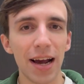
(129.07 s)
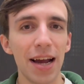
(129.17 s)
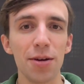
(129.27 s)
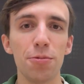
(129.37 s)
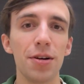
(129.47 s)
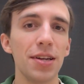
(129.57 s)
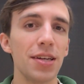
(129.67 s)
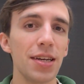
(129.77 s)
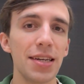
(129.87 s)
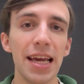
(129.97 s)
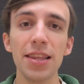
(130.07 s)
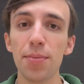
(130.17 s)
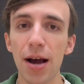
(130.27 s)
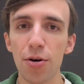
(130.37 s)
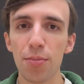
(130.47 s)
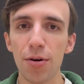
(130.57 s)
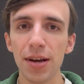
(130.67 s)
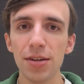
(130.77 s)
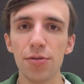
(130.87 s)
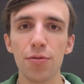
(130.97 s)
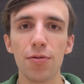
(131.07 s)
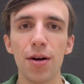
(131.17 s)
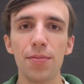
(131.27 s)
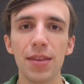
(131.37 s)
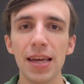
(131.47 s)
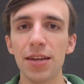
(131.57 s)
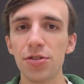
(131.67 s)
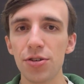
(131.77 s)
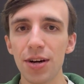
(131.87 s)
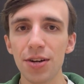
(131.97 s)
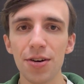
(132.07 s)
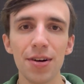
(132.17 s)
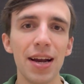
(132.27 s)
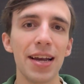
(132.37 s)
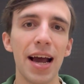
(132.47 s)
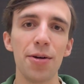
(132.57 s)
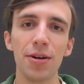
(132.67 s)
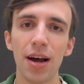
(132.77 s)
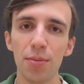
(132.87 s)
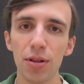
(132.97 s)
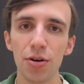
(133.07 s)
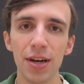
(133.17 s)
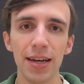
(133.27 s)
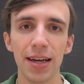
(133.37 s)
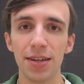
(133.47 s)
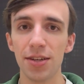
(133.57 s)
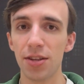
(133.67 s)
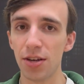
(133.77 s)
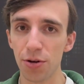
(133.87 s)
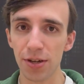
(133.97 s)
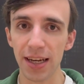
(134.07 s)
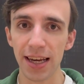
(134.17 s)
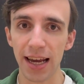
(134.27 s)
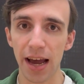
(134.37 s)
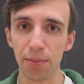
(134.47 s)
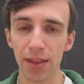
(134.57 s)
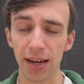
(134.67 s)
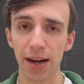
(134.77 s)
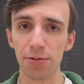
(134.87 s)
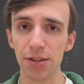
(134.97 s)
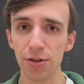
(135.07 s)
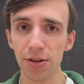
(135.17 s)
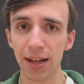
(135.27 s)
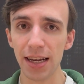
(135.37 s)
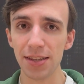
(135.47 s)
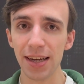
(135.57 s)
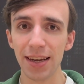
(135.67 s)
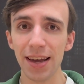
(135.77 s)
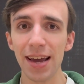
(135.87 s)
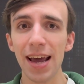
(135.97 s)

I would take the PowerPoint from the instructor and I would upload it into the note-taking app that I was utilizing.